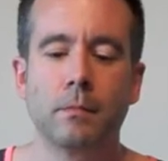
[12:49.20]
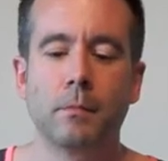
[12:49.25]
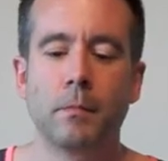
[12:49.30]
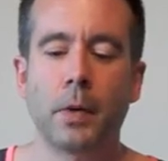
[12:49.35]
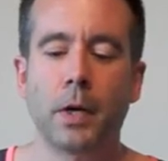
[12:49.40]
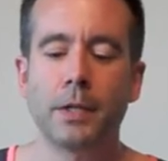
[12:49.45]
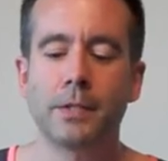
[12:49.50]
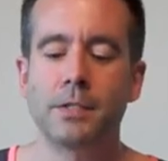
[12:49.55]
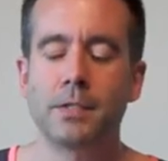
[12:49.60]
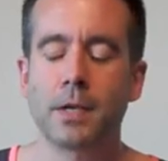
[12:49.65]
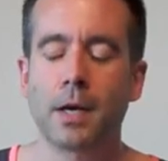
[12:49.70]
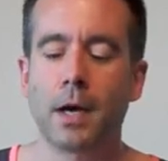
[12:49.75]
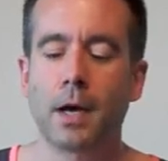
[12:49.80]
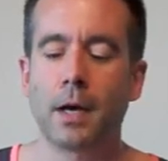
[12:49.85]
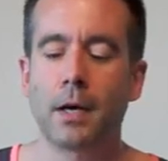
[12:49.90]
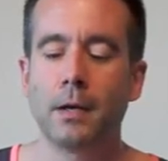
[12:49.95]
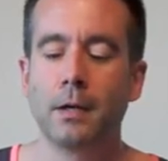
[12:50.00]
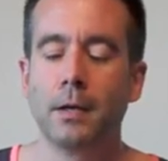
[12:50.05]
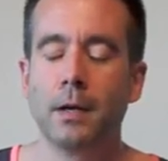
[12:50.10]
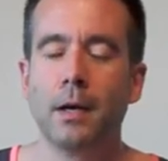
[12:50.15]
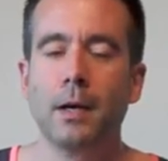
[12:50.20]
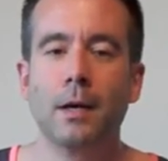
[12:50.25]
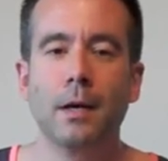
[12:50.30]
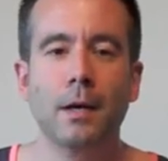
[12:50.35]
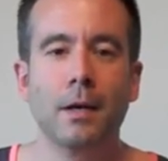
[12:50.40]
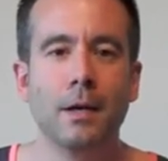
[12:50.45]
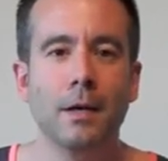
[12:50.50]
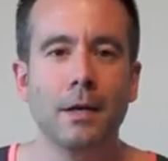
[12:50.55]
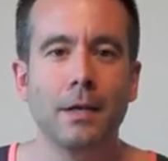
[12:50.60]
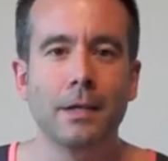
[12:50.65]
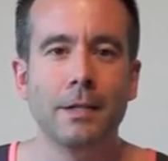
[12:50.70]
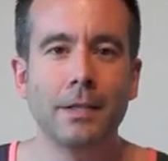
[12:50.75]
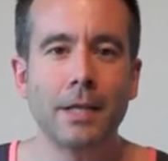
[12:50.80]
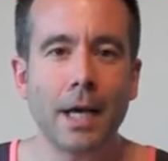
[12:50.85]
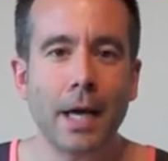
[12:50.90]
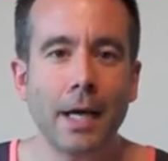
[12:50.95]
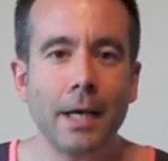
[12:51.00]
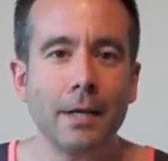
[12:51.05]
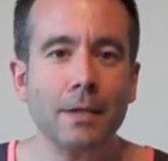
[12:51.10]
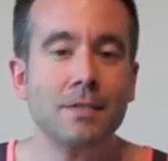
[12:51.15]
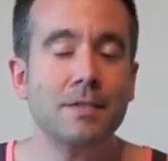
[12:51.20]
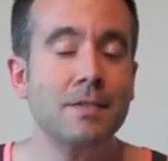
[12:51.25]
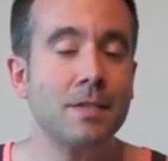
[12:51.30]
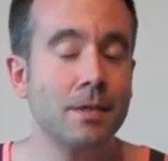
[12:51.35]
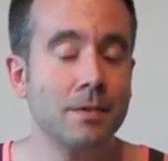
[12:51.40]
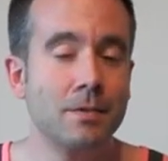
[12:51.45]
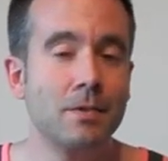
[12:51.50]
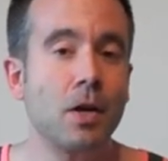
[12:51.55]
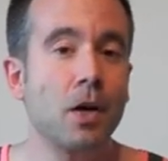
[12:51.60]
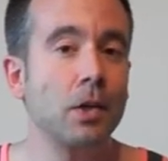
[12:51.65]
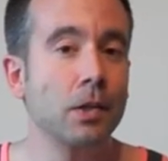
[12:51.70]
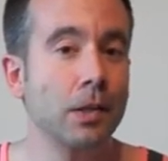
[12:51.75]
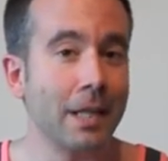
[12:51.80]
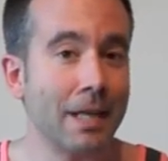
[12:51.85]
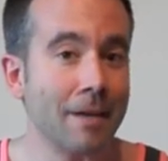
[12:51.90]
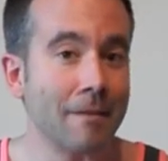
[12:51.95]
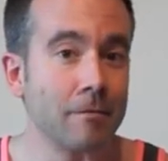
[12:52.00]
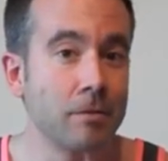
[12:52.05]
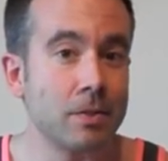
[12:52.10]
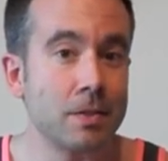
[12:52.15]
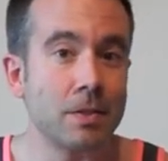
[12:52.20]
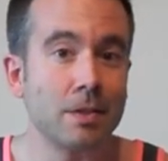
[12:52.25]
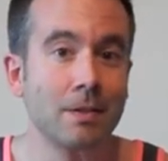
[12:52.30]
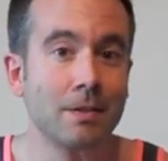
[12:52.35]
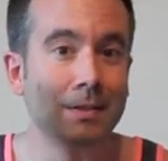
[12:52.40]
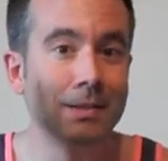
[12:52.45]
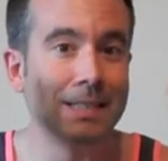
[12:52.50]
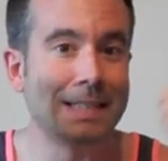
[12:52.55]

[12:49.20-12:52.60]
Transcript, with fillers: but uh, yay, SingStar lives.